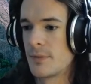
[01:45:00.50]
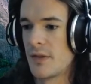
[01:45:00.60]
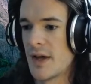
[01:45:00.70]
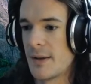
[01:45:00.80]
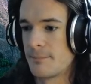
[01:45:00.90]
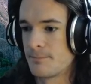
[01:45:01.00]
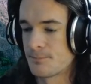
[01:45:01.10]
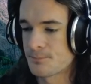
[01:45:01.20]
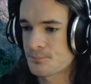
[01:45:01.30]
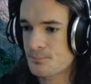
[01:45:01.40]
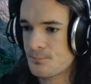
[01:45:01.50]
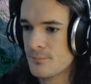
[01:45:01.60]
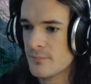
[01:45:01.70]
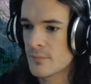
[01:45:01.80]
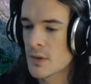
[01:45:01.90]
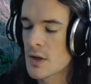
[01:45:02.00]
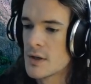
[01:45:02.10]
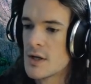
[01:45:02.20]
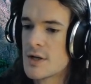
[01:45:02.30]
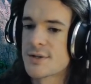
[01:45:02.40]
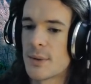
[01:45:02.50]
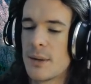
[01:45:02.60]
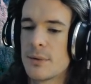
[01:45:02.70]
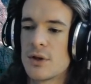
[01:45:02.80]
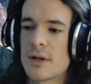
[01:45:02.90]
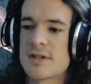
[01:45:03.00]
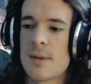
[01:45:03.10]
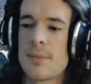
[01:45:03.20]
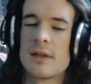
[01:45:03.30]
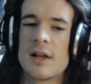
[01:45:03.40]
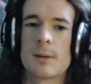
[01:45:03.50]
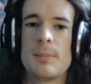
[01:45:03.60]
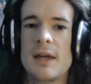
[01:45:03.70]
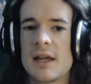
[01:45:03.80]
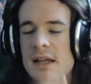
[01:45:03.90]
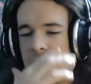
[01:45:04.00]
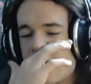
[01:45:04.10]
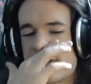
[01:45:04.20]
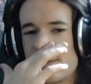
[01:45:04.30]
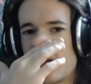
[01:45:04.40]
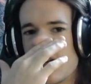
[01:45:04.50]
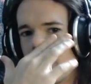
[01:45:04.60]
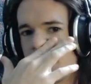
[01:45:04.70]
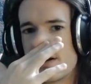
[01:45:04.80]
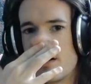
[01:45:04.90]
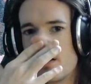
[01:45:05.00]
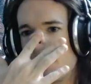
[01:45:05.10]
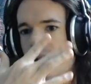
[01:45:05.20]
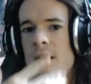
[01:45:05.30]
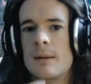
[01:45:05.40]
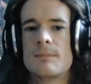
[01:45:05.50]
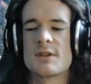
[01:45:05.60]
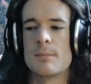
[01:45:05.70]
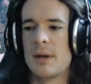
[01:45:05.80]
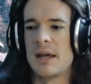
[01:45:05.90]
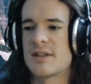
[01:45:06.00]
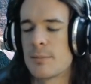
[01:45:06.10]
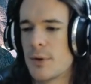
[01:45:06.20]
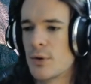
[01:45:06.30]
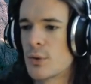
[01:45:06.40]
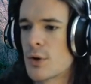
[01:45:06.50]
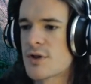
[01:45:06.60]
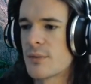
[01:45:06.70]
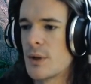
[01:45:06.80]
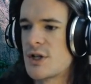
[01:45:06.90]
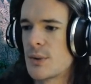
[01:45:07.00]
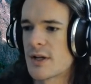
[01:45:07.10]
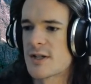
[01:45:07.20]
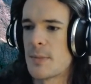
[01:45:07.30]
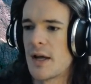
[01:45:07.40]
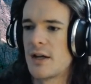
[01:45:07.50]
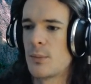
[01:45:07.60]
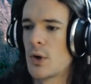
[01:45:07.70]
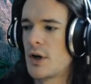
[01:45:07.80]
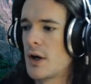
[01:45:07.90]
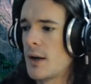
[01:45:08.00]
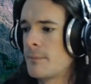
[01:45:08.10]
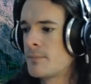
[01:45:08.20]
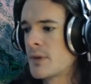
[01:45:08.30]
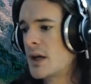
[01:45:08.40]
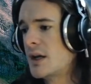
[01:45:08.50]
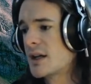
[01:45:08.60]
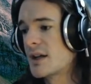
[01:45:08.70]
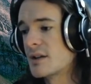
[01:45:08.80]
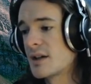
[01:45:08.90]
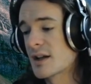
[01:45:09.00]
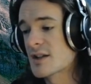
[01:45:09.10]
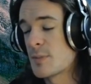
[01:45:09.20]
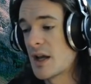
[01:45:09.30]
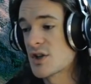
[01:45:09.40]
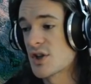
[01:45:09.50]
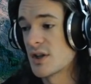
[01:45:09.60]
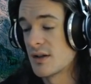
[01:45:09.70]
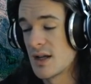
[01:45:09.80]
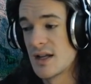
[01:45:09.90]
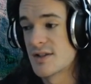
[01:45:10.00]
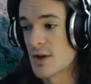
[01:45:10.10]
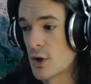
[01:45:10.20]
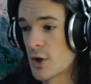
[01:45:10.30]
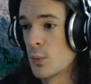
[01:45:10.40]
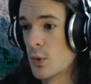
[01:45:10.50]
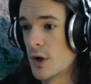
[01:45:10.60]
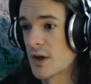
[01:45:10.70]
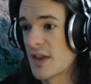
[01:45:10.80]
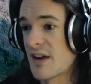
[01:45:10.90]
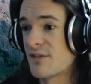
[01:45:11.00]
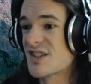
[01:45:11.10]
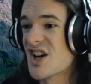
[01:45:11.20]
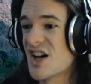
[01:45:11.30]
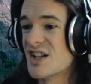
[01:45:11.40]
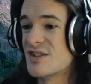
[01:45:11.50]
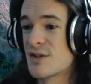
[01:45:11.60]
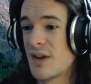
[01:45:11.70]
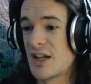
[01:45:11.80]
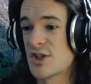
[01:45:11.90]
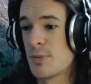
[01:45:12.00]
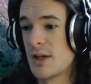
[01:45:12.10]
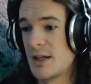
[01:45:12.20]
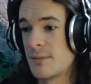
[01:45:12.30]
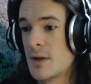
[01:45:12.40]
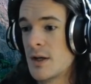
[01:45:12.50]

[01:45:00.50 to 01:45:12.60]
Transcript: than that. So I would look at something like Pig. He has some guides on some basic build orders for when to expand and whatnot. Killing an expansion is hard work. They have tons of HP.